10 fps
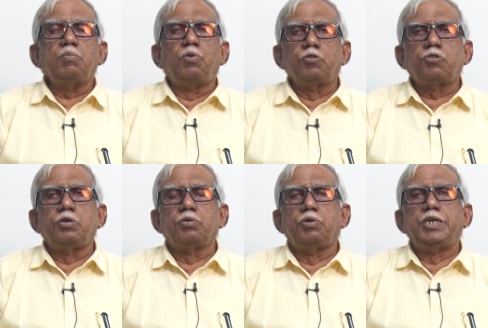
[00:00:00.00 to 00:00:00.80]

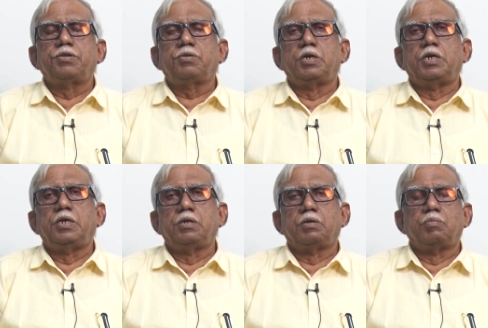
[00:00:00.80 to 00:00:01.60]
mosquito nets
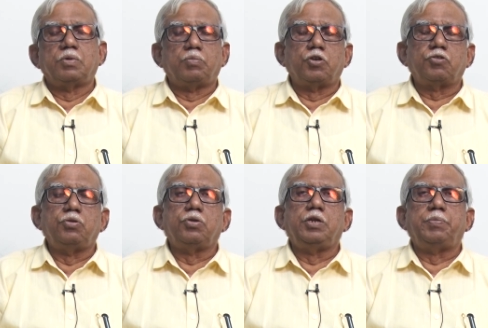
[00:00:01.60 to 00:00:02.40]
and
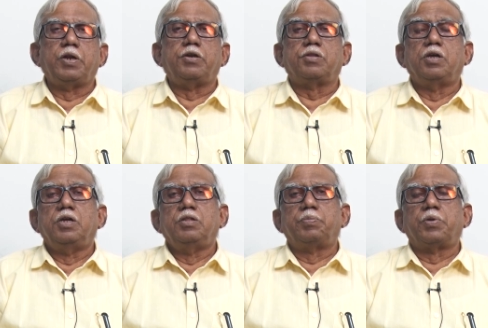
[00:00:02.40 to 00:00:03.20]
mosquito repellents.
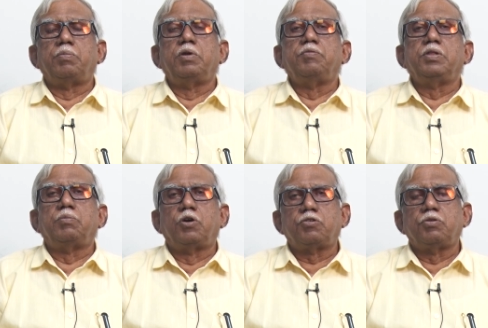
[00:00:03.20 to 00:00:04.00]
The problem with the
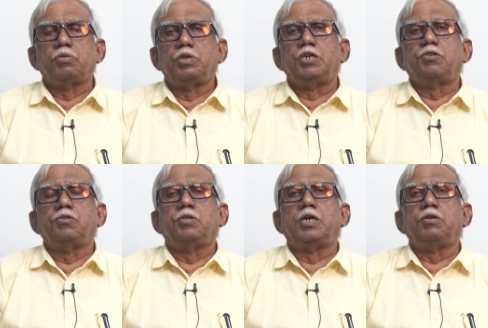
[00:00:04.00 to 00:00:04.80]
mosquito nets
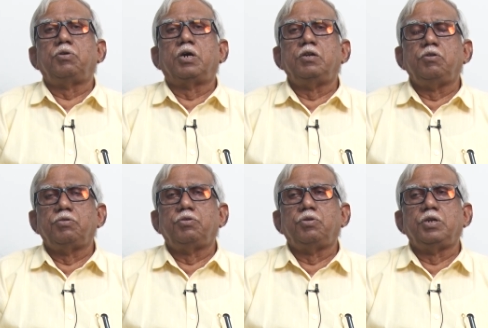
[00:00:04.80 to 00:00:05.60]
is that you can't
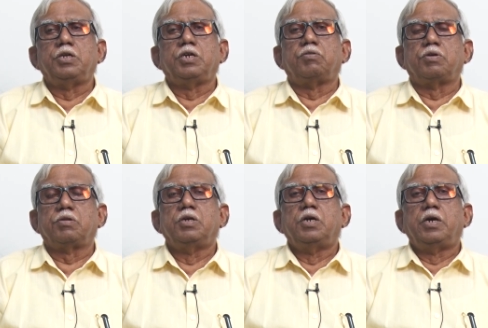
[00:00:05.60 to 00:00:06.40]
use during day
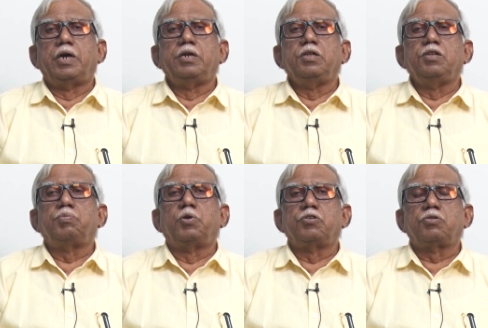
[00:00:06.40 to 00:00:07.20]
hours, and
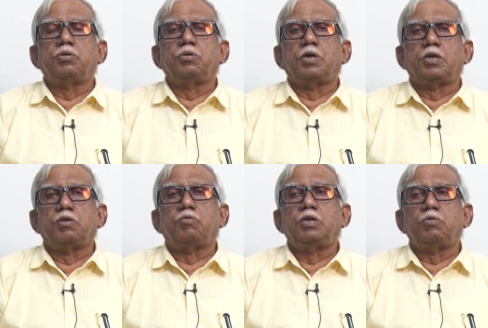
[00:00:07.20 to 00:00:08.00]
these mosquitoes are
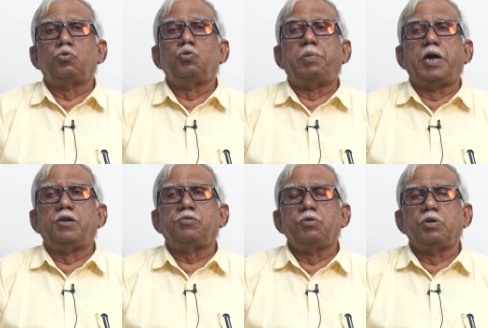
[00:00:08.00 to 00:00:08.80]
the one who
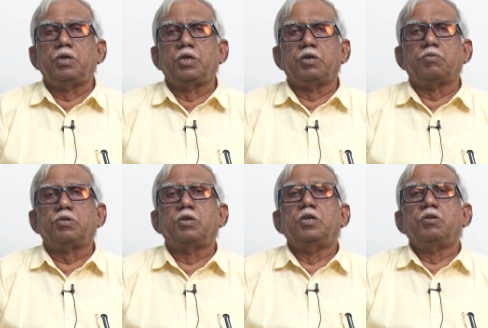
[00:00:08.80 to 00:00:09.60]
bites during day
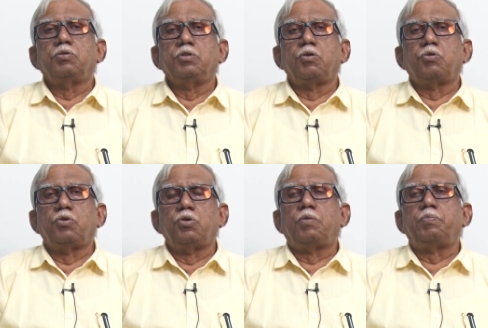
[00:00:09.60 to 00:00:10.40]
hours. So the
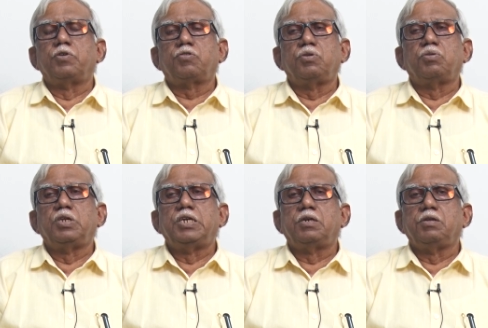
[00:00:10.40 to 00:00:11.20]
role of mosquito
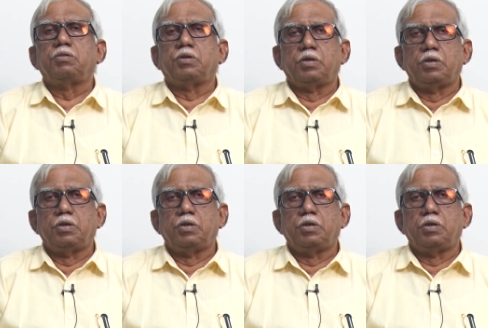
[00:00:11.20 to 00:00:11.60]
net is